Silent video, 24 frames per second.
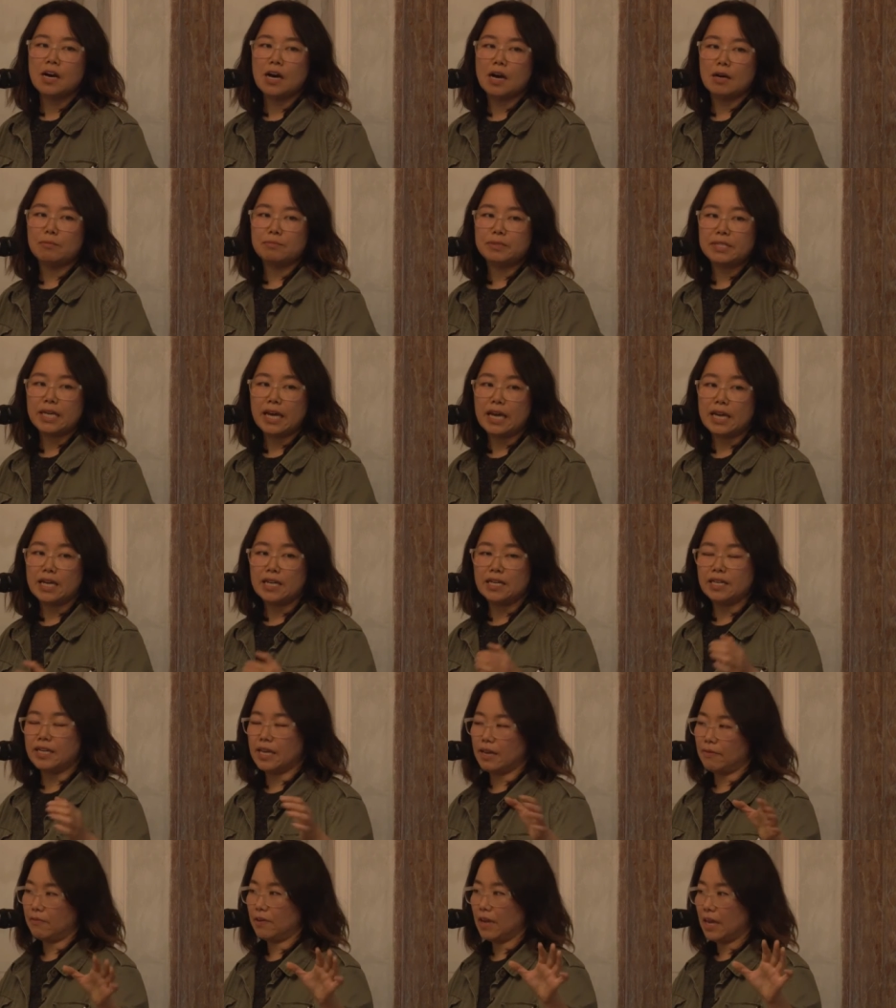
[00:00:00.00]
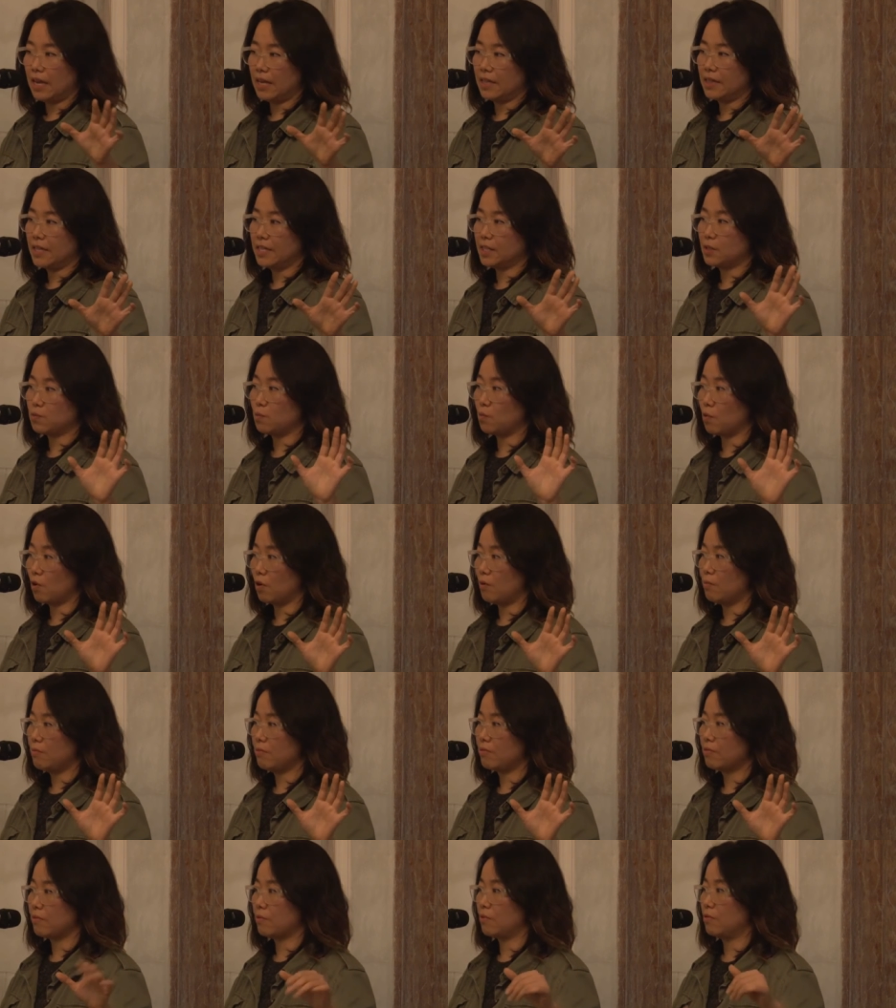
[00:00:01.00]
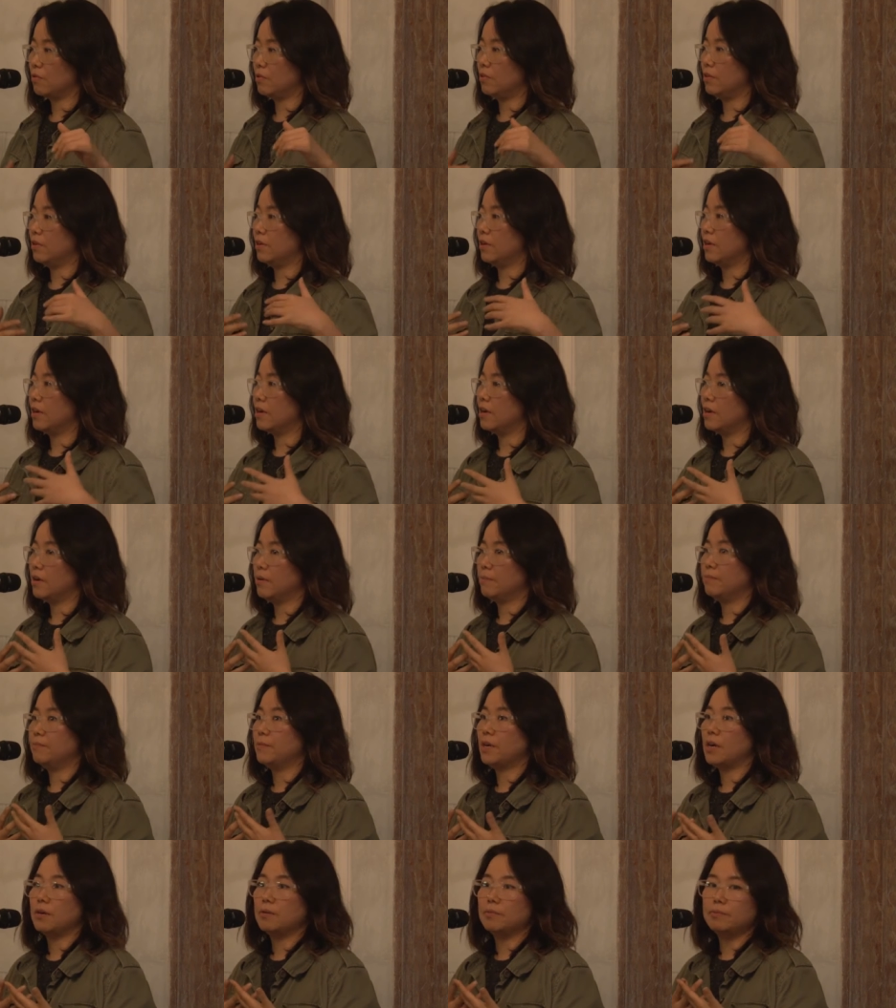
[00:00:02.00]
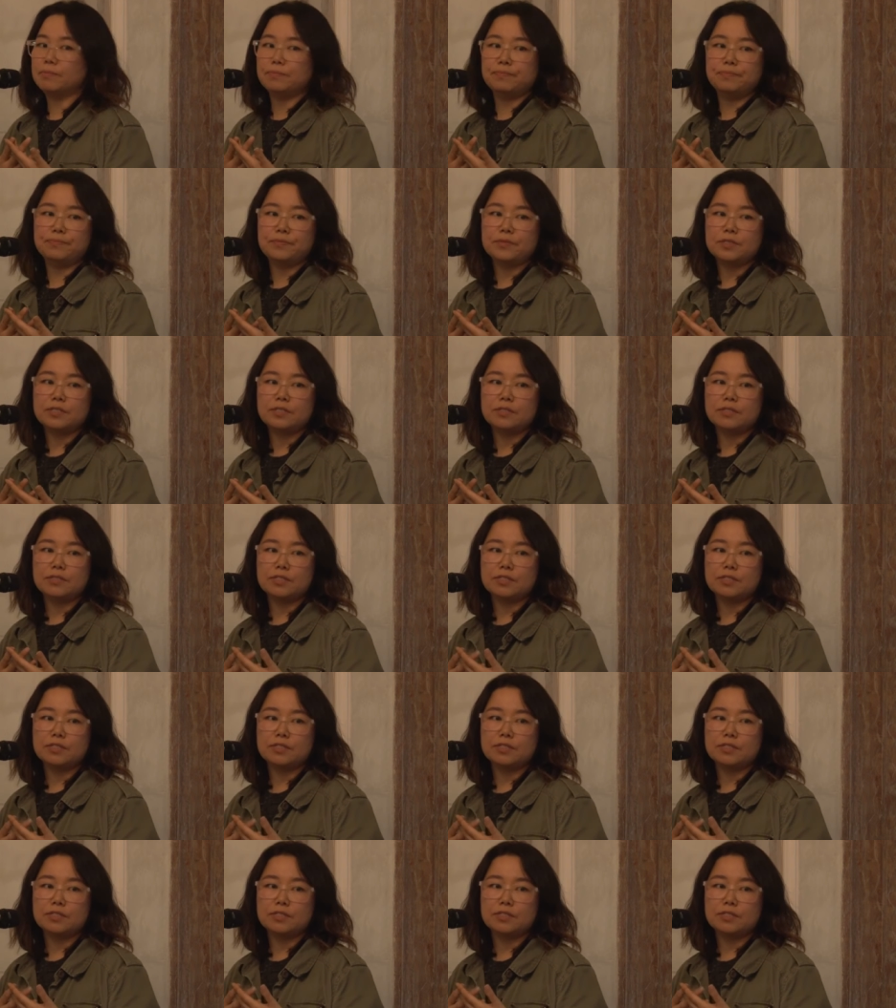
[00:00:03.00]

Um, never had this warmth or um, um,